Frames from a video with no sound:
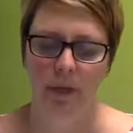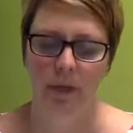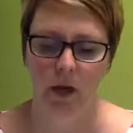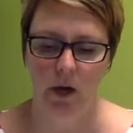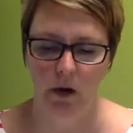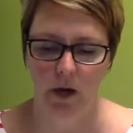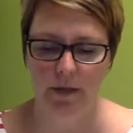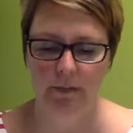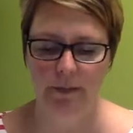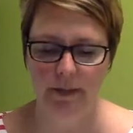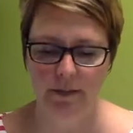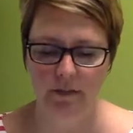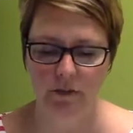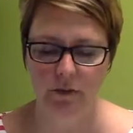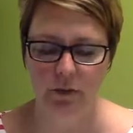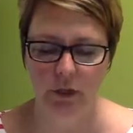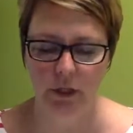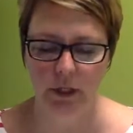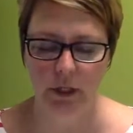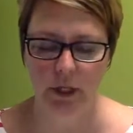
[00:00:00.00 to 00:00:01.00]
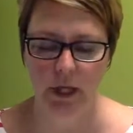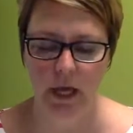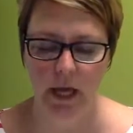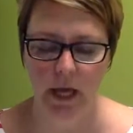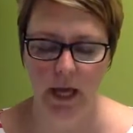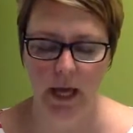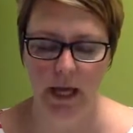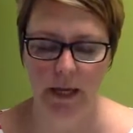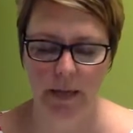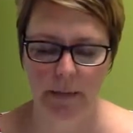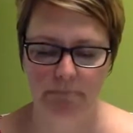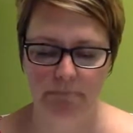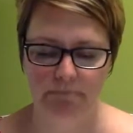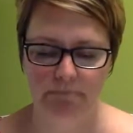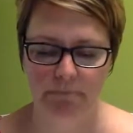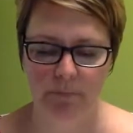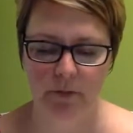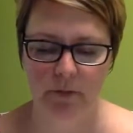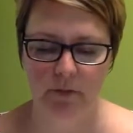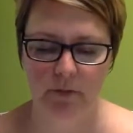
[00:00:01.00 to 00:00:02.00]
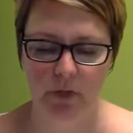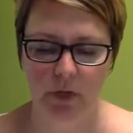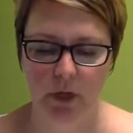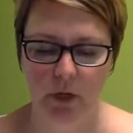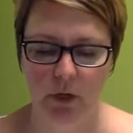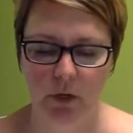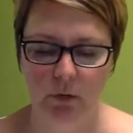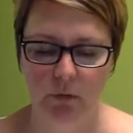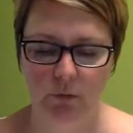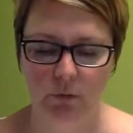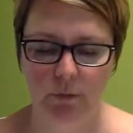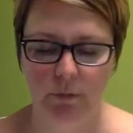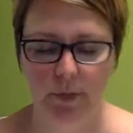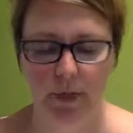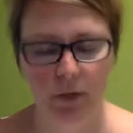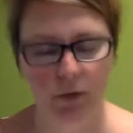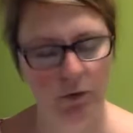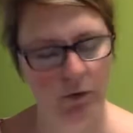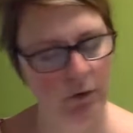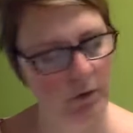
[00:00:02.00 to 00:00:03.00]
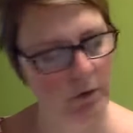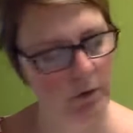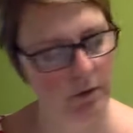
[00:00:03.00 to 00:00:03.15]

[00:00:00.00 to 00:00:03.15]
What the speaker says: All right. That's good. So remote,